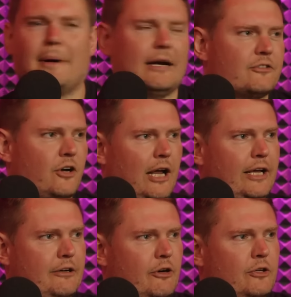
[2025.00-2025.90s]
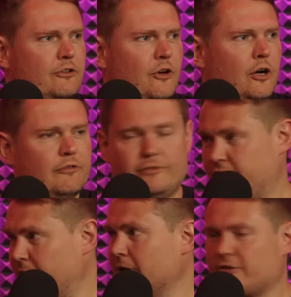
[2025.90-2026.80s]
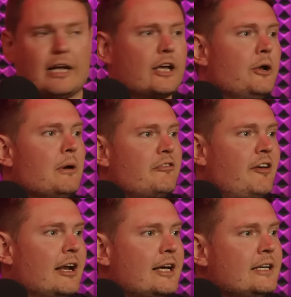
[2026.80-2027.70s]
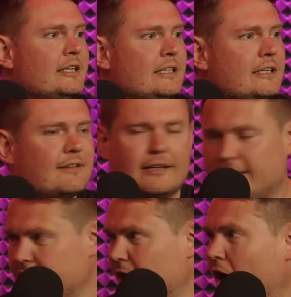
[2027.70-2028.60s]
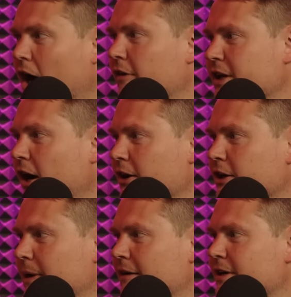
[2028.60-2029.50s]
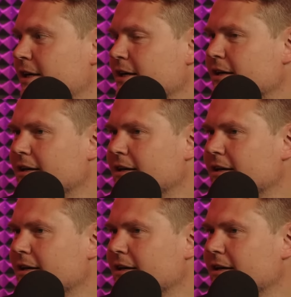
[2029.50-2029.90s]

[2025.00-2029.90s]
Moana's got like her own sort of, similar to like an Ula Fala. It's like the heart of the island or whatever.